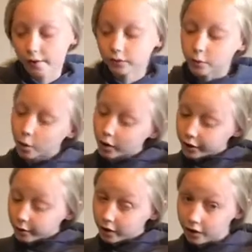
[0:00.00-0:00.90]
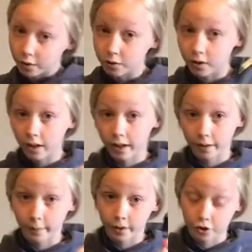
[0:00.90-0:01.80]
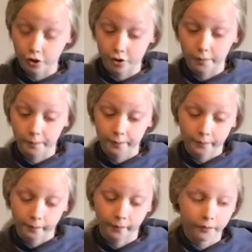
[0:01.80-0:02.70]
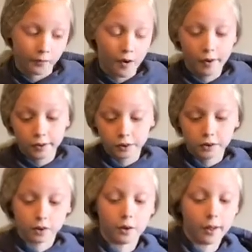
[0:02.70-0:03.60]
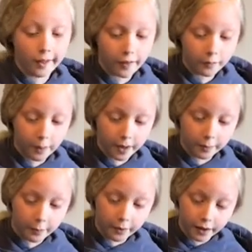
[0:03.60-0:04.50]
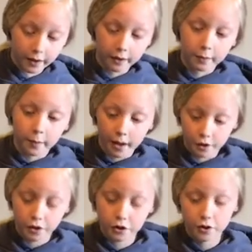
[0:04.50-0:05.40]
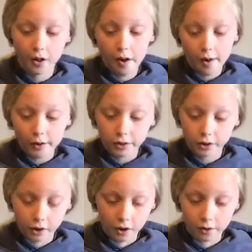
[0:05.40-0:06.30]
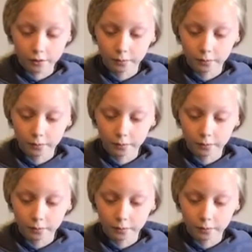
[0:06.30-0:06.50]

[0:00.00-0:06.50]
or you can use a hand puncher. So I have mine pre-punched. So